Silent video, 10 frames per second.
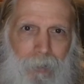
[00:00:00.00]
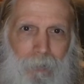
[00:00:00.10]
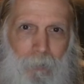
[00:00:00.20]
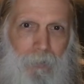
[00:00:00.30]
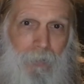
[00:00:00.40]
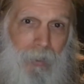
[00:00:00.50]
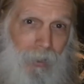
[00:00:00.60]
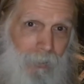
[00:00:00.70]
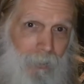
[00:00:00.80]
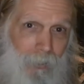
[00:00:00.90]
One of the
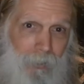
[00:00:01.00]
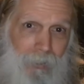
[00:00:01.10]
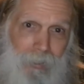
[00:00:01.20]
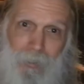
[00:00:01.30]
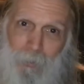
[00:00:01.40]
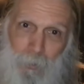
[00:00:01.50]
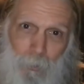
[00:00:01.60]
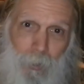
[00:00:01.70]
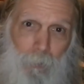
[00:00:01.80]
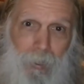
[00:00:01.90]
other two
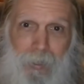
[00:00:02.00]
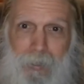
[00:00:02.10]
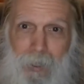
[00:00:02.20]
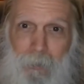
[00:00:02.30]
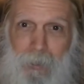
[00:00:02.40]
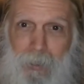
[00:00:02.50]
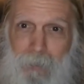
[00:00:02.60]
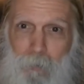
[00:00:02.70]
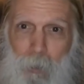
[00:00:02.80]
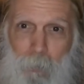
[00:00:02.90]
complaints I
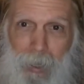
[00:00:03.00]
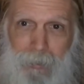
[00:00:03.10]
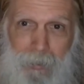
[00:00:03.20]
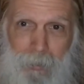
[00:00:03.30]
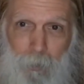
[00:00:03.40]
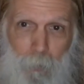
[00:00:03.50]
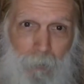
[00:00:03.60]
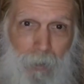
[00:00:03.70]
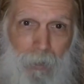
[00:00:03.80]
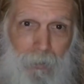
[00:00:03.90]
received while practicing with my
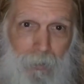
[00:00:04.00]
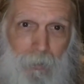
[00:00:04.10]
father in